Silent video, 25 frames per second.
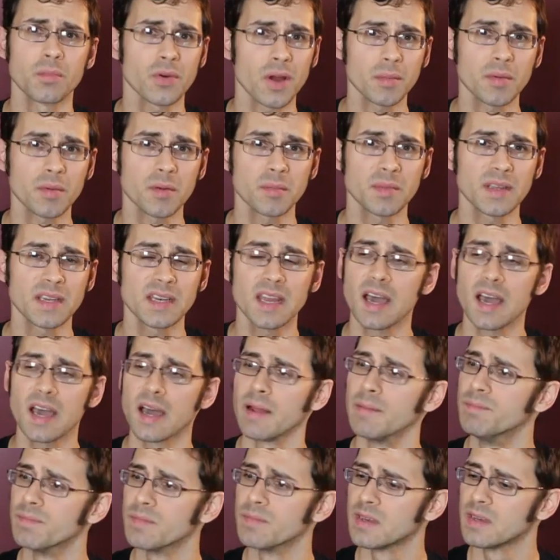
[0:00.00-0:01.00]
Probably
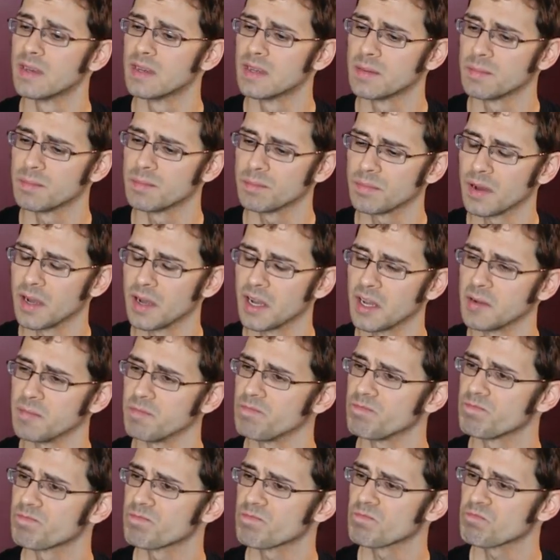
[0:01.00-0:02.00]
not.
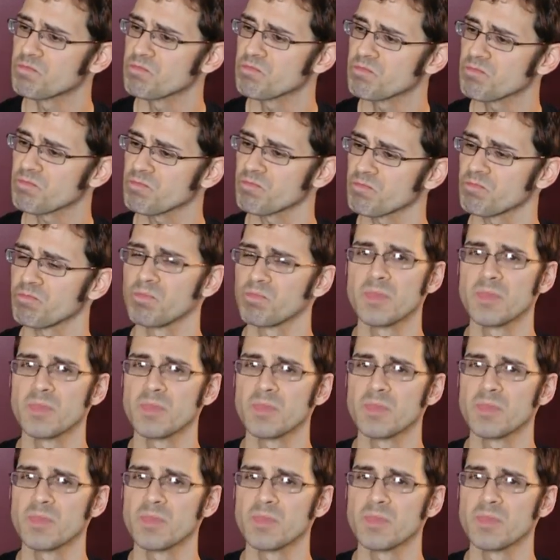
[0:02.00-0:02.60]
But, not